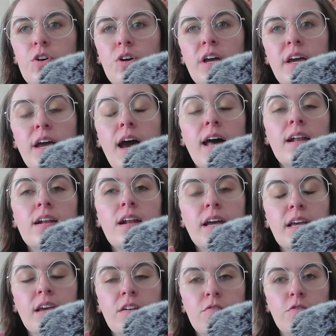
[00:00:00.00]
okay, how did I
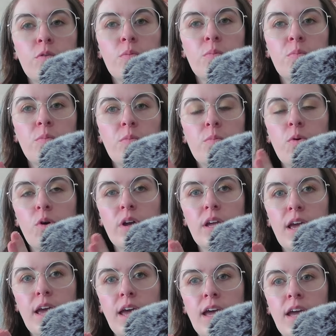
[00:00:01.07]
get from point
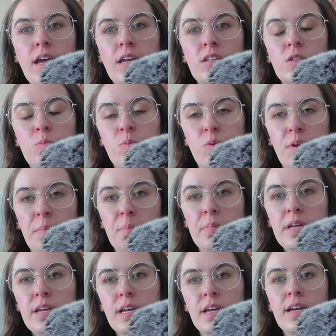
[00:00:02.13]
A to point
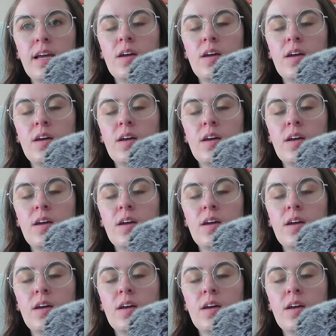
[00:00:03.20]
B,